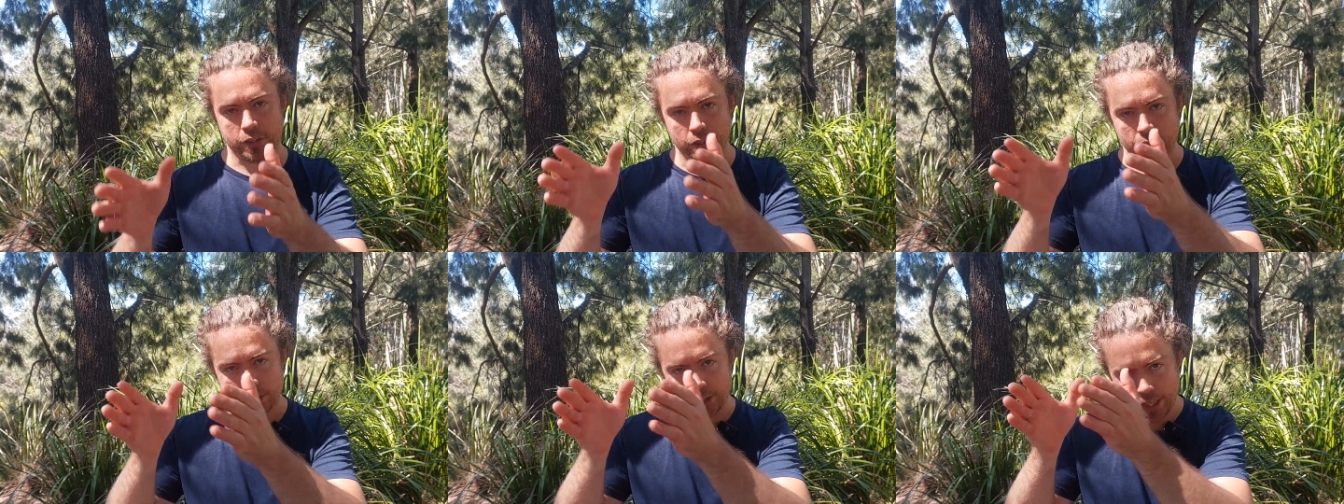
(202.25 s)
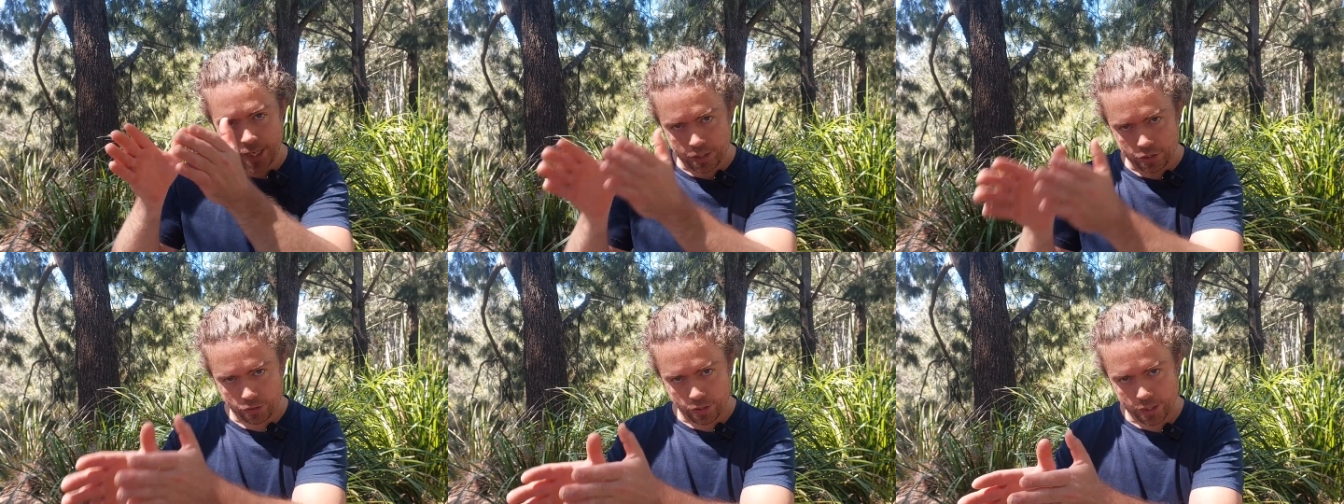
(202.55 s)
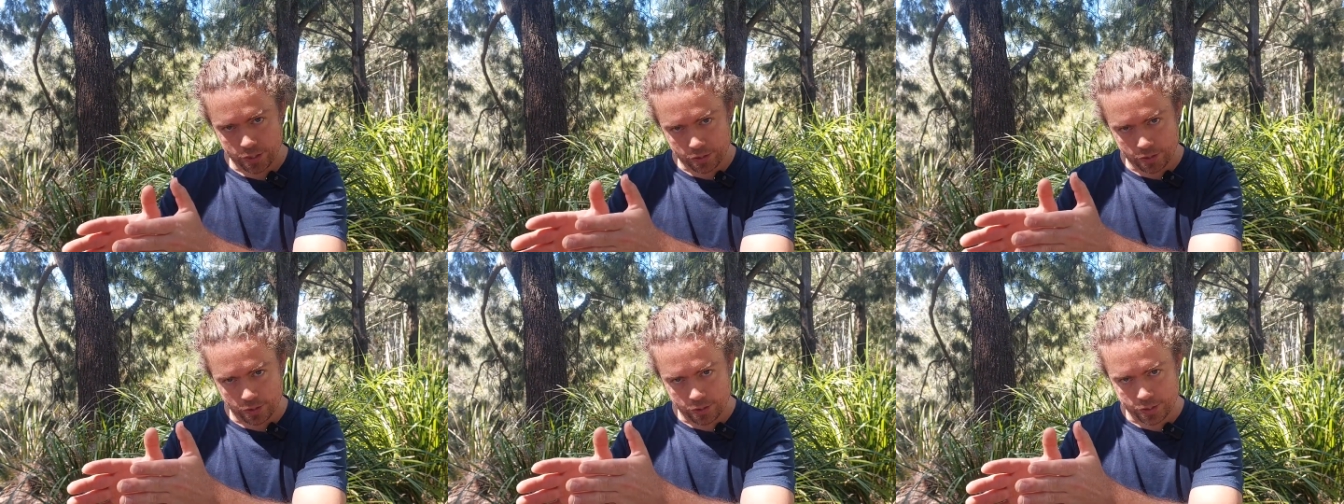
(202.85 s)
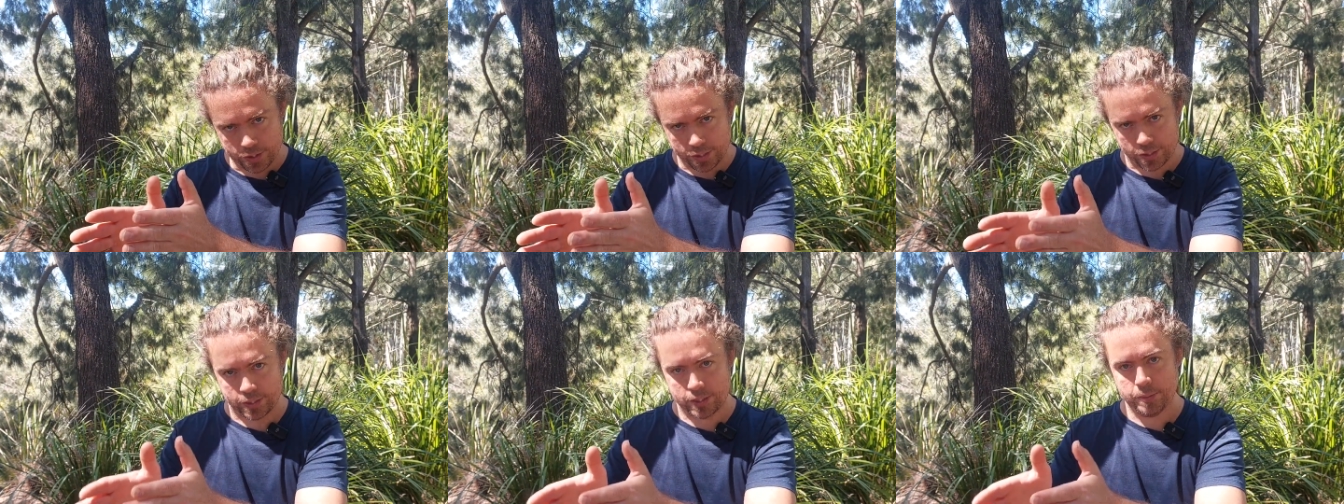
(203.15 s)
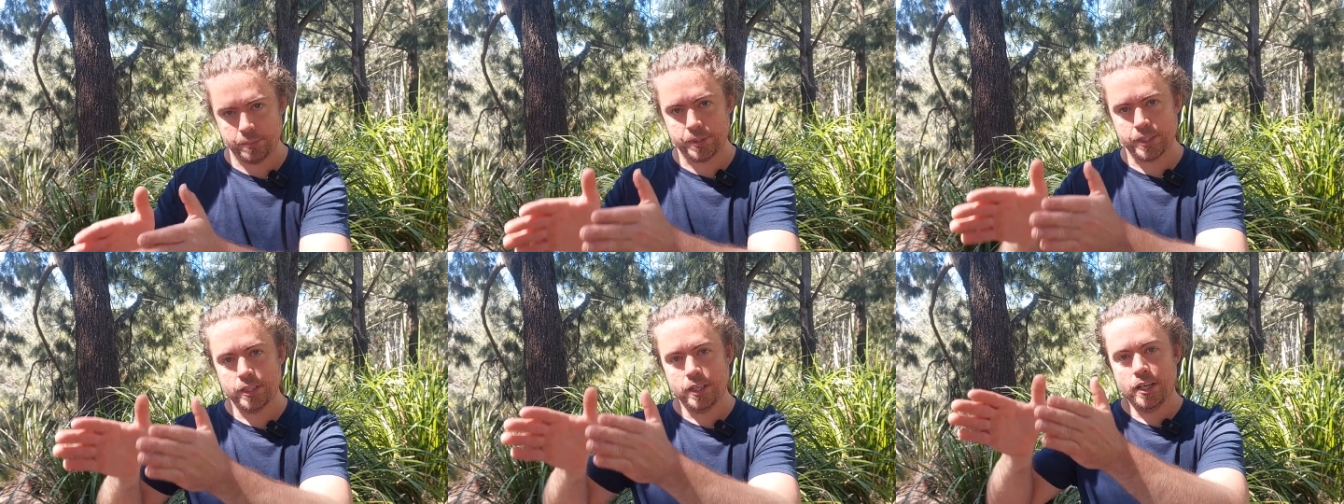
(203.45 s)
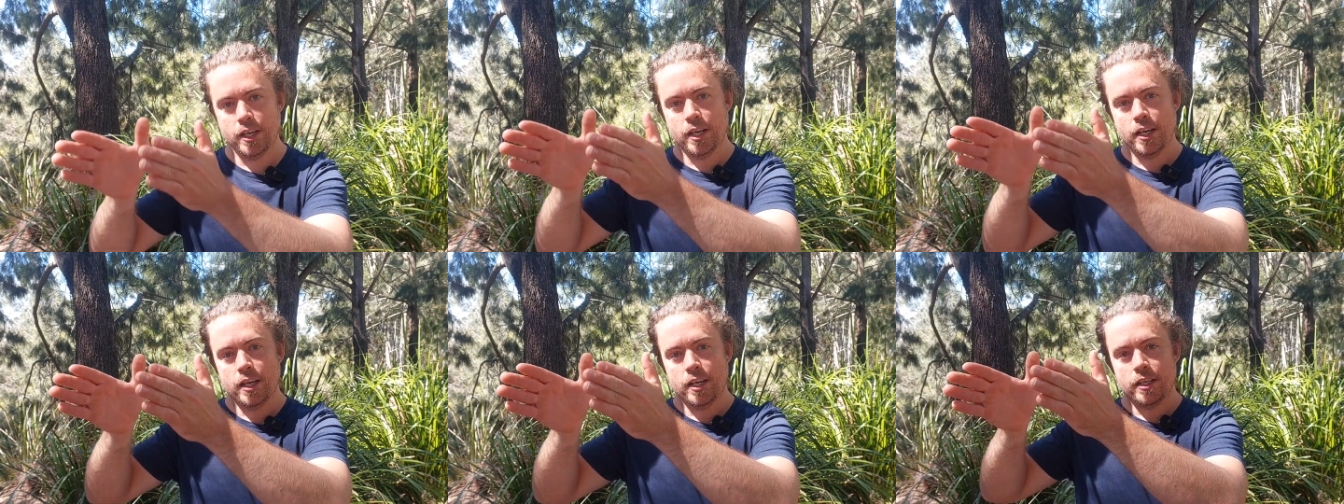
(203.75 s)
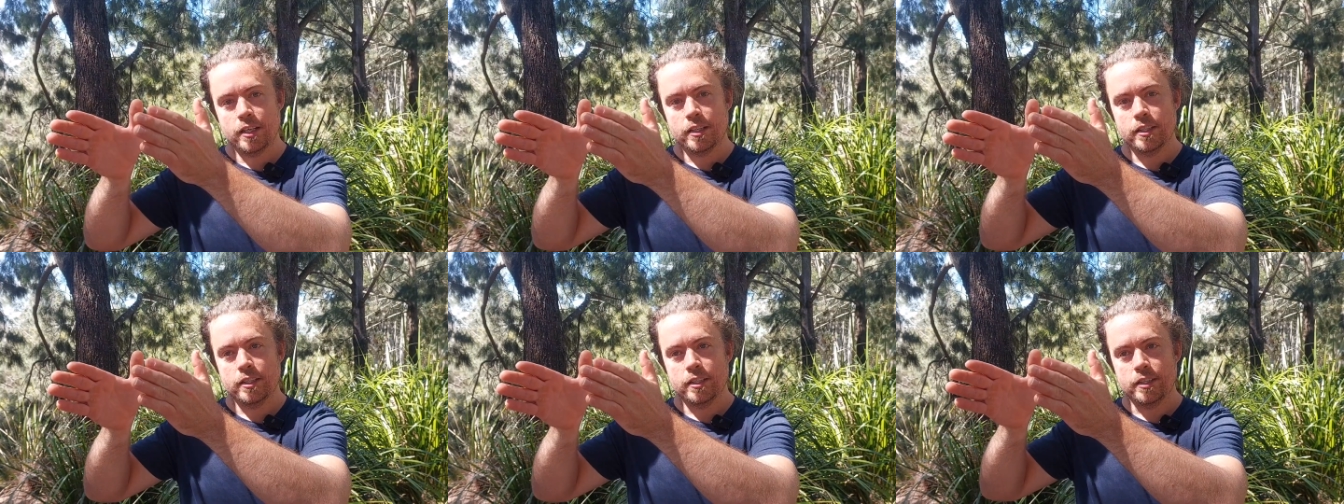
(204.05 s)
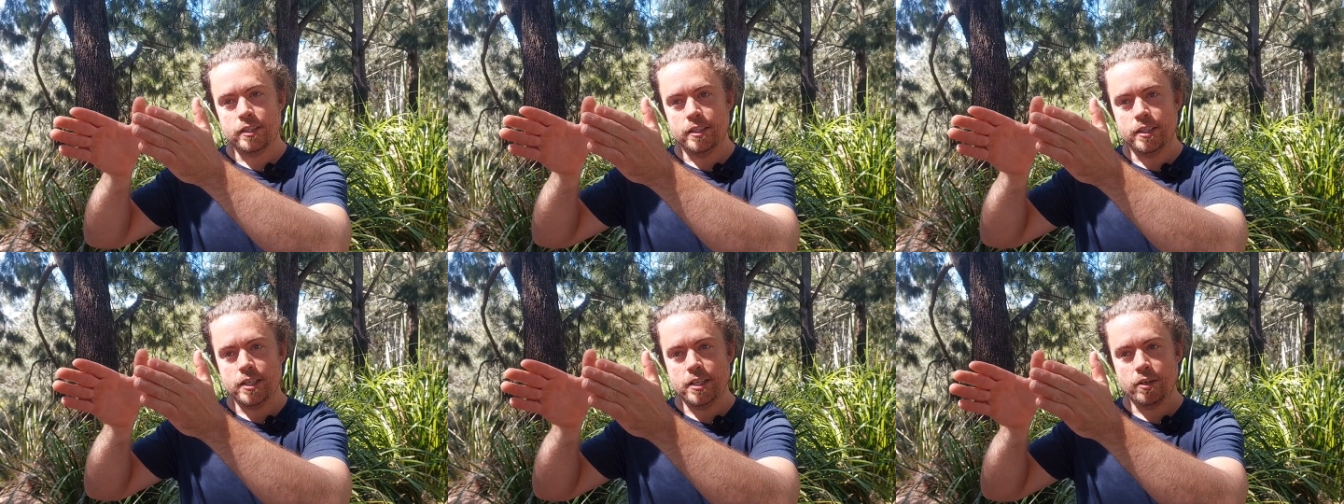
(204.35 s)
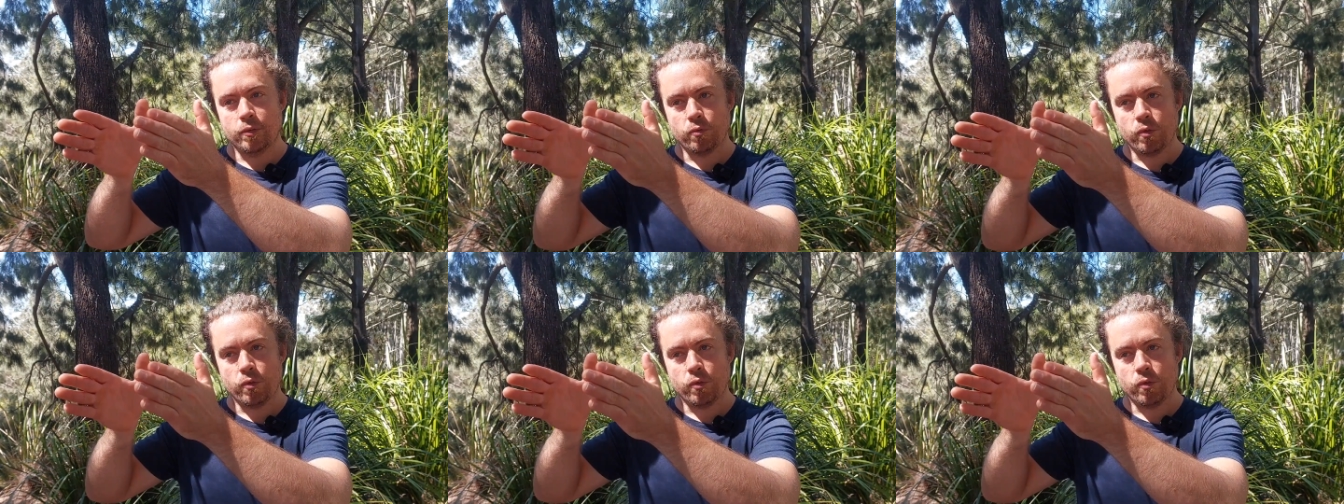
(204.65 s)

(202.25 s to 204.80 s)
So saturated zone systems, the